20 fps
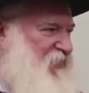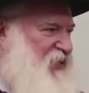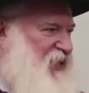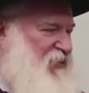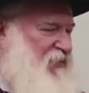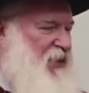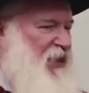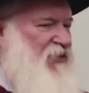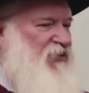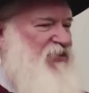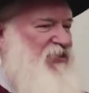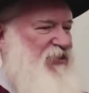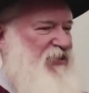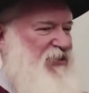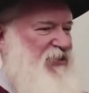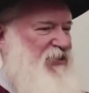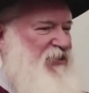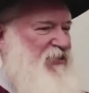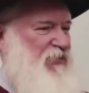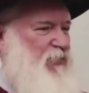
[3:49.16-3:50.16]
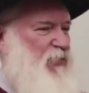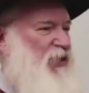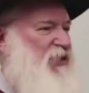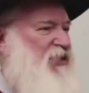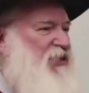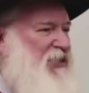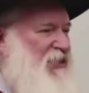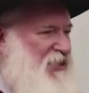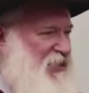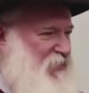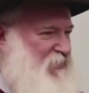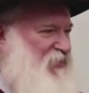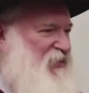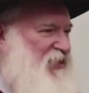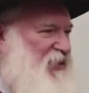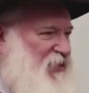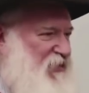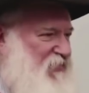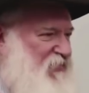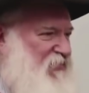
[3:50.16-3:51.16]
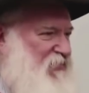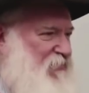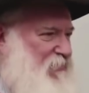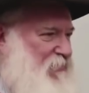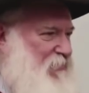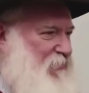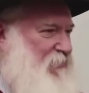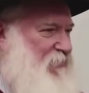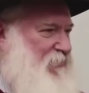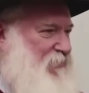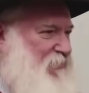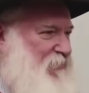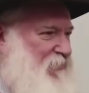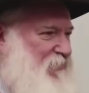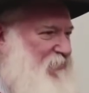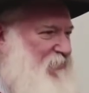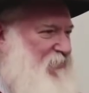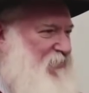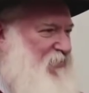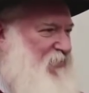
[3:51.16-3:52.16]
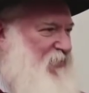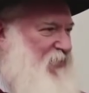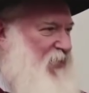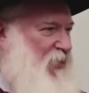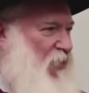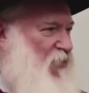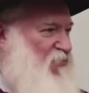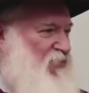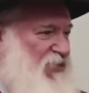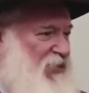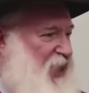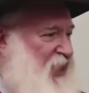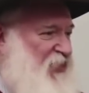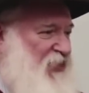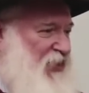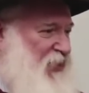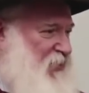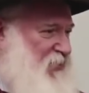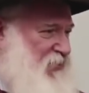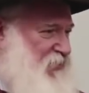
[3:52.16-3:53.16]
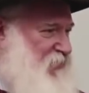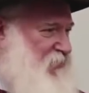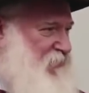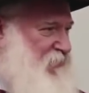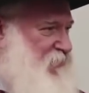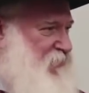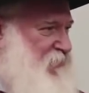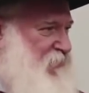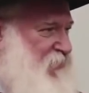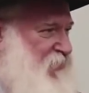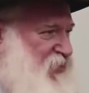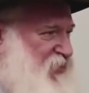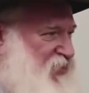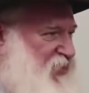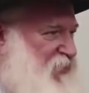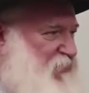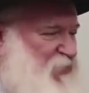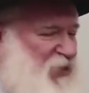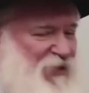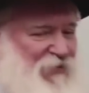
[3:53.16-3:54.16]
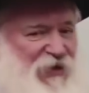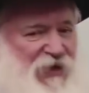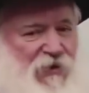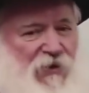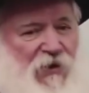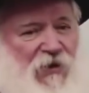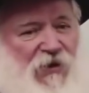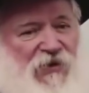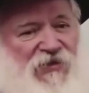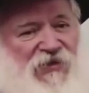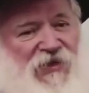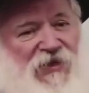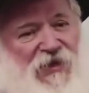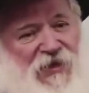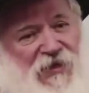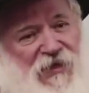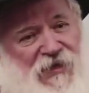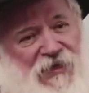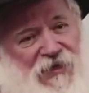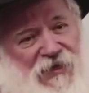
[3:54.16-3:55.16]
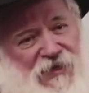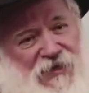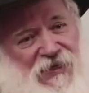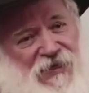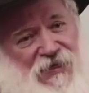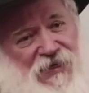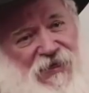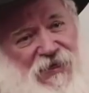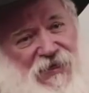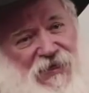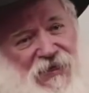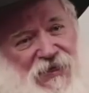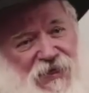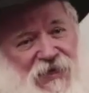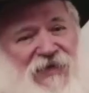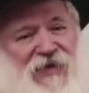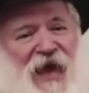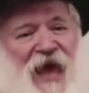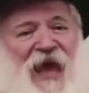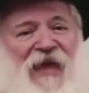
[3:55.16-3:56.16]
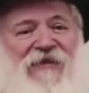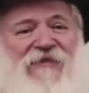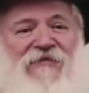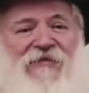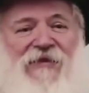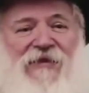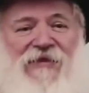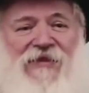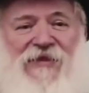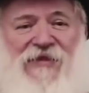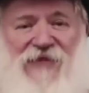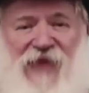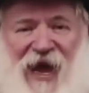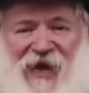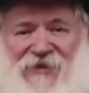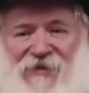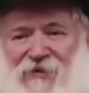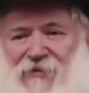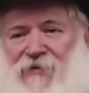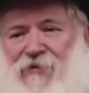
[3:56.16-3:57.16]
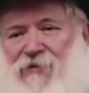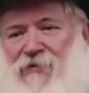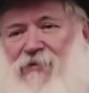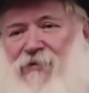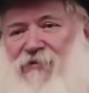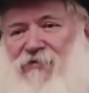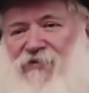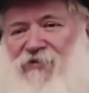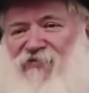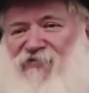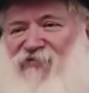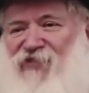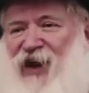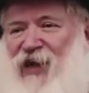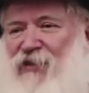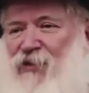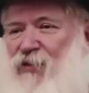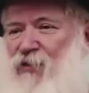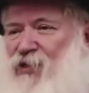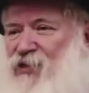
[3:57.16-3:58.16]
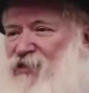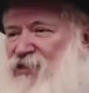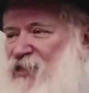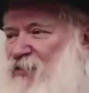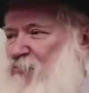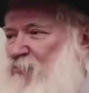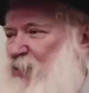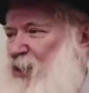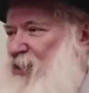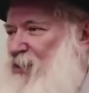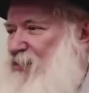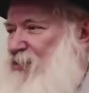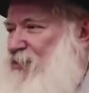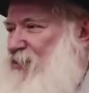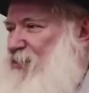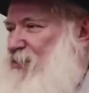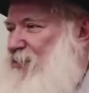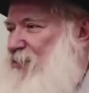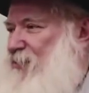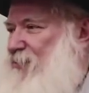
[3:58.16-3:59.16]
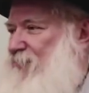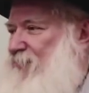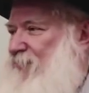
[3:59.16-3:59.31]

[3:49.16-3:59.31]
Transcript: The narcissist will kill himself over nothing, simply because he can't not follow his impulses,